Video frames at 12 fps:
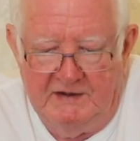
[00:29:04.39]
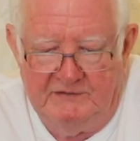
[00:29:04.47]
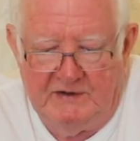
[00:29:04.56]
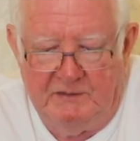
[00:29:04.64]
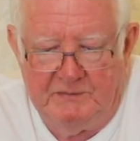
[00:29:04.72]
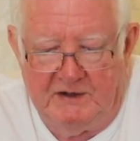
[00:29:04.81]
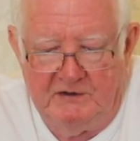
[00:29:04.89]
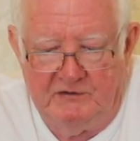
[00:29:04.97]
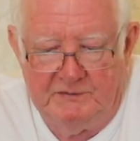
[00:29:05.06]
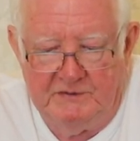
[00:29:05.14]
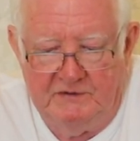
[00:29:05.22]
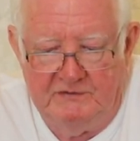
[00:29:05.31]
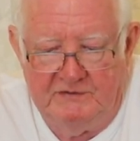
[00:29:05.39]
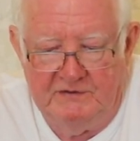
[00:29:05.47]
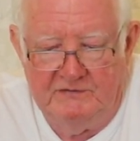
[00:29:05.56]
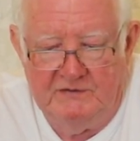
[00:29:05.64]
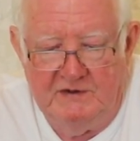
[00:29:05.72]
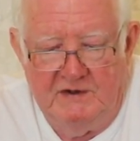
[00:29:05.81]
He's had bad
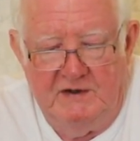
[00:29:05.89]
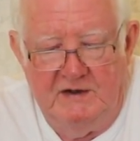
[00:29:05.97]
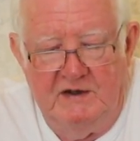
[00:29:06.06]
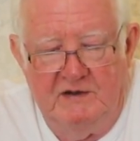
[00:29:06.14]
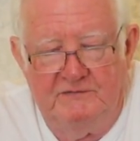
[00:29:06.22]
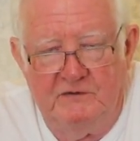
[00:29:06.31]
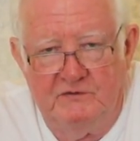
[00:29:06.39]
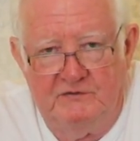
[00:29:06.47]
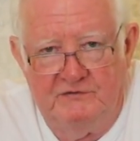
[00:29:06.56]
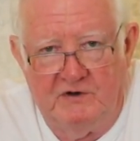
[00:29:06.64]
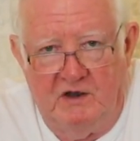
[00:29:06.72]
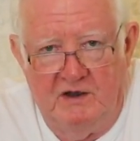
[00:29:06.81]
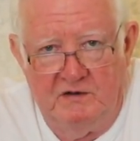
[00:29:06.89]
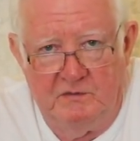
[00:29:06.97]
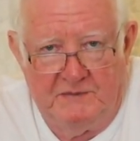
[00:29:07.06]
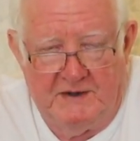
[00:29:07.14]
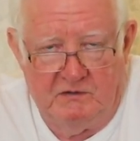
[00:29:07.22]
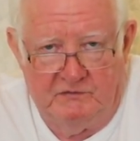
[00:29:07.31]
experiences. He feels tired
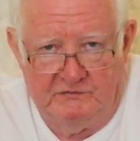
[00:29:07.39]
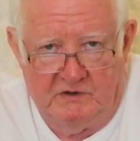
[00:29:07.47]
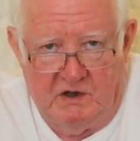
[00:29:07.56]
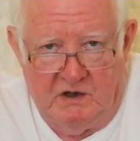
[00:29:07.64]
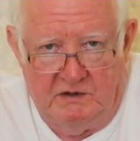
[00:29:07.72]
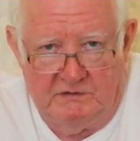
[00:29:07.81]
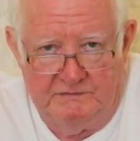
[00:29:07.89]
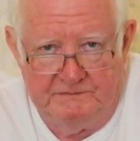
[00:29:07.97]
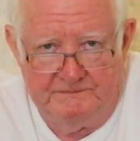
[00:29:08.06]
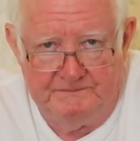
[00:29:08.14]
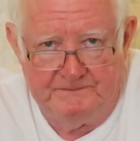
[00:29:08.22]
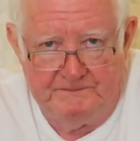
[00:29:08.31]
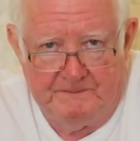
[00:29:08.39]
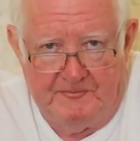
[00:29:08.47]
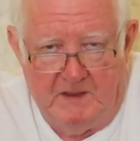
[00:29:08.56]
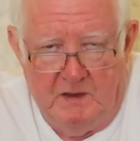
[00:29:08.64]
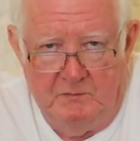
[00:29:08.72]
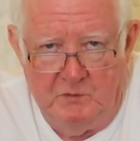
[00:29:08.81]
and battle scarred.
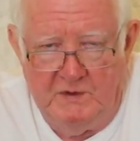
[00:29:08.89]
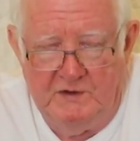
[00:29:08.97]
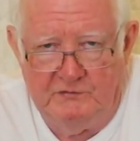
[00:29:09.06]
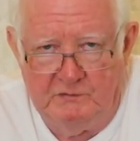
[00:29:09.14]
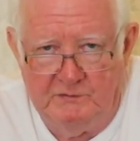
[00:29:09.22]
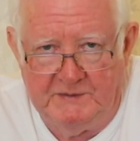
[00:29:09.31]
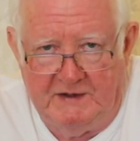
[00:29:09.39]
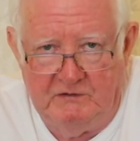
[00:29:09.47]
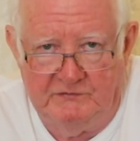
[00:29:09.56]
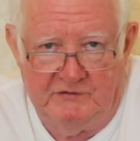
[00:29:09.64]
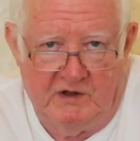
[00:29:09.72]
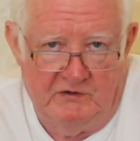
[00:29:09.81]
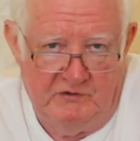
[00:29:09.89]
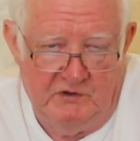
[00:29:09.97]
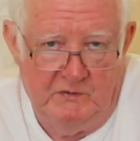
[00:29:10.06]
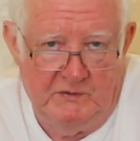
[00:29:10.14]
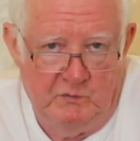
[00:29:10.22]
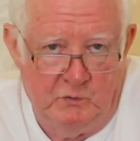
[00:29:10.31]
But when someone's battle scarred, you
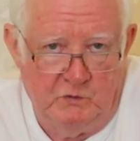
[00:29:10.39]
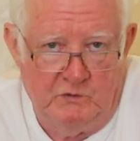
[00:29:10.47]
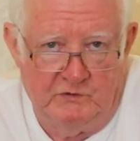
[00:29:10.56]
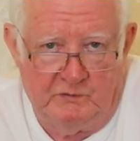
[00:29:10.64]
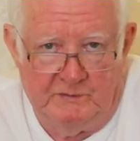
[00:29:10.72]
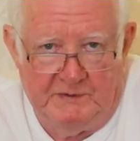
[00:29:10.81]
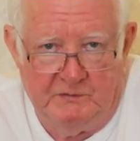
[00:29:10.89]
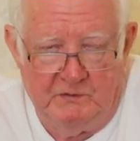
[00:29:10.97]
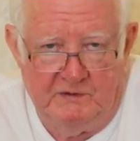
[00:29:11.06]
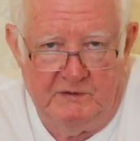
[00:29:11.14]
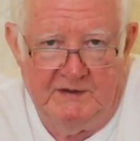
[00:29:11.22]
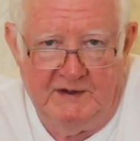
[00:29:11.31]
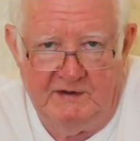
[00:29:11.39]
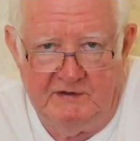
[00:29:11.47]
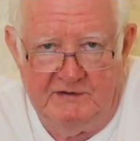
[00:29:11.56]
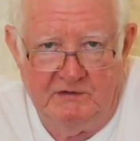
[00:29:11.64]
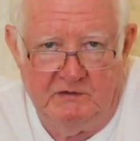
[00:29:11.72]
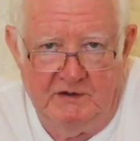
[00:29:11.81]
know in wars, when people
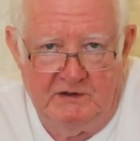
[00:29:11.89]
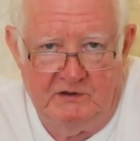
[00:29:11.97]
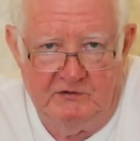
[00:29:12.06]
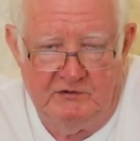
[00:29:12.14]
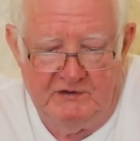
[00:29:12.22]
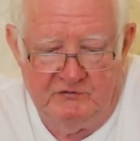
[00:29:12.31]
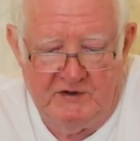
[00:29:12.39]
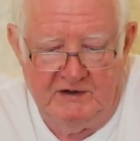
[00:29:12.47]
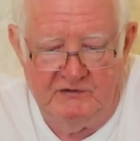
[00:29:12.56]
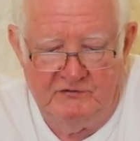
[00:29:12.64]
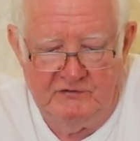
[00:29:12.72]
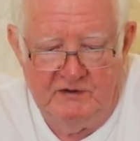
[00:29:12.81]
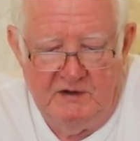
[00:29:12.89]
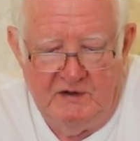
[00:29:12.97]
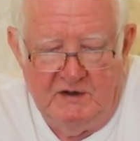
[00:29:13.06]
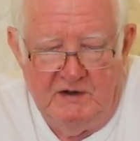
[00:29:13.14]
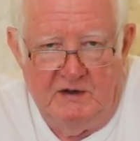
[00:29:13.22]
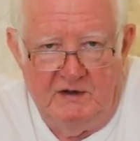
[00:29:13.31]
get dug in and entrenched,
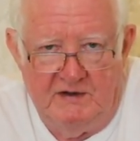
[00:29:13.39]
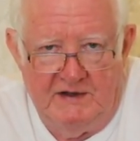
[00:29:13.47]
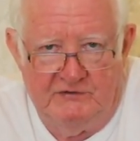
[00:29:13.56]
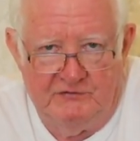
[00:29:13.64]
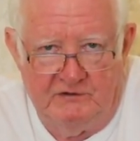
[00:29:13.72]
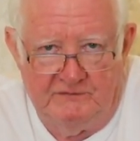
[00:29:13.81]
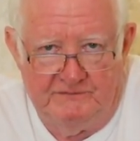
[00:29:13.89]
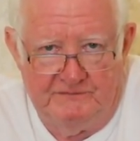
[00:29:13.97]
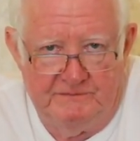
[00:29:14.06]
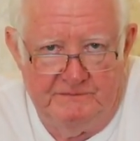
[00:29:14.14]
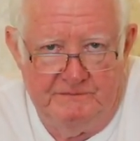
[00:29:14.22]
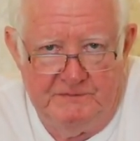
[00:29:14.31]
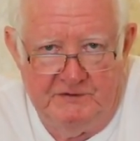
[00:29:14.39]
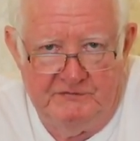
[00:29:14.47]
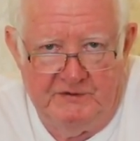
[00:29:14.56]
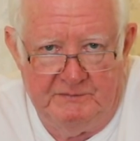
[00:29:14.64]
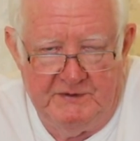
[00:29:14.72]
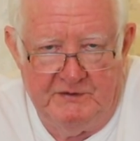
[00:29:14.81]
they're tough because
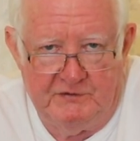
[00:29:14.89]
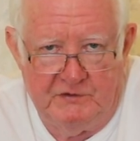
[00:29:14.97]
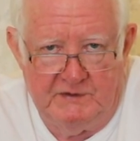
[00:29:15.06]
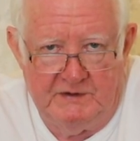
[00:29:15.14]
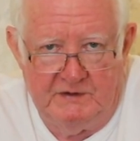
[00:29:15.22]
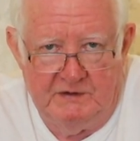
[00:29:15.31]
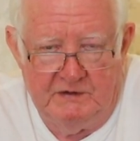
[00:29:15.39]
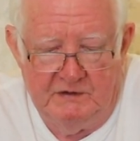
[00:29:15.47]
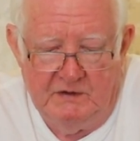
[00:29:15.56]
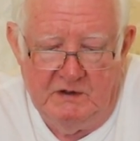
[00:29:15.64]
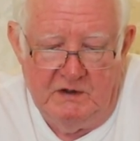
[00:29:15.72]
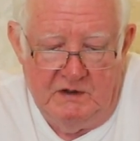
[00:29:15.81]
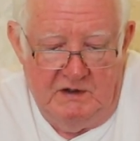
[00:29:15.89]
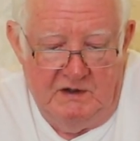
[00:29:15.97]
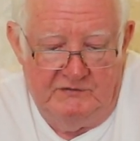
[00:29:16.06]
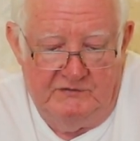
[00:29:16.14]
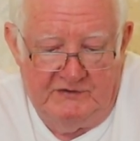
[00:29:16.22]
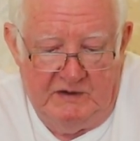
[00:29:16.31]
they've been through it. And
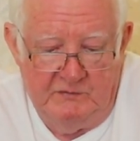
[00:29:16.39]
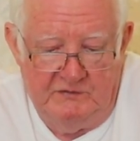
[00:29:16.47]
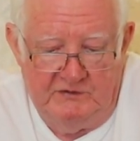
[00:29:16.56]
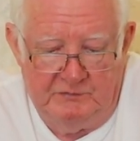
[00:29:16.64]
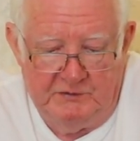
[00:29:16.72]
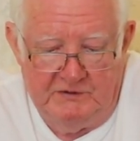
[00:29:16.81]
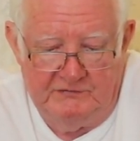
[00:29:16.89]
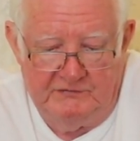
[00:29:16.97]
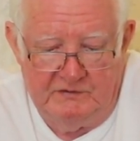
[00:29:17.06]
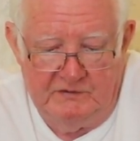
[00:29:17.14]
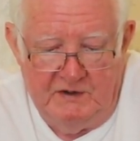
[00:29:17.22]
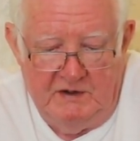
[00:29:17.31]
it's the same with this person.